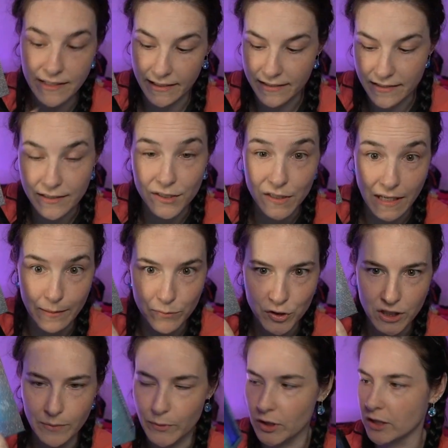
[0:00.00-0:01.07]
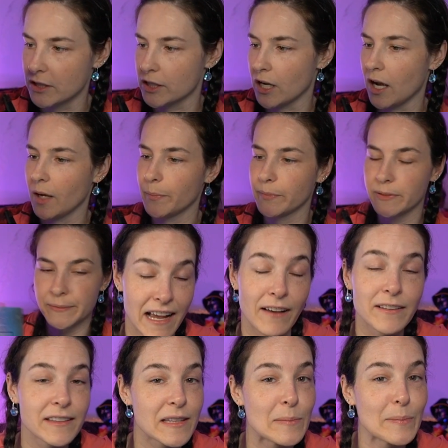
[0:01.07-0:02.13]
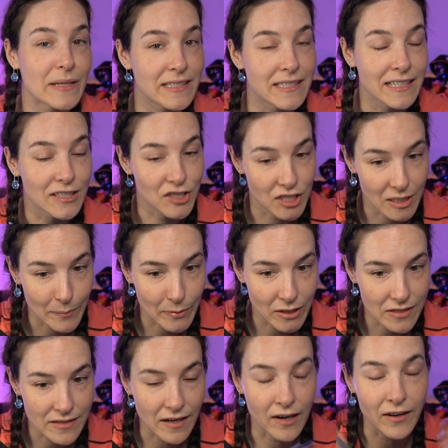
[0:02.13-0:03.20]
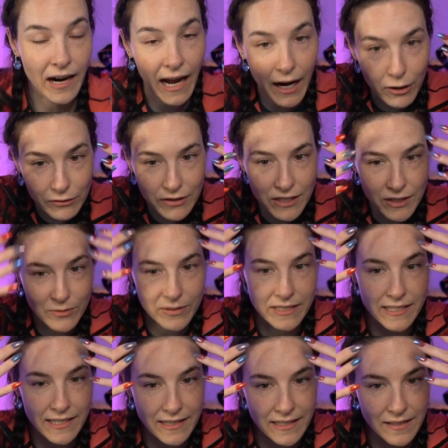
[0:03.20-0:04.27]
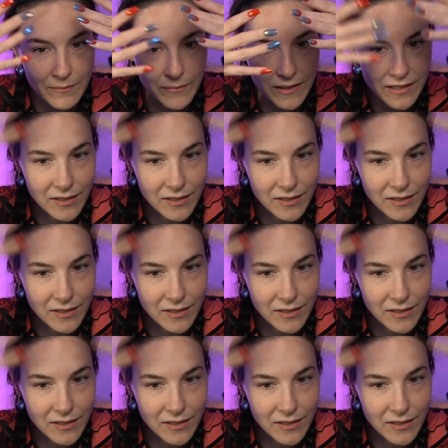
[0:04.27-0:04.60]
It's the same shimmer on top. Now that the missing shimmers are out, you see them,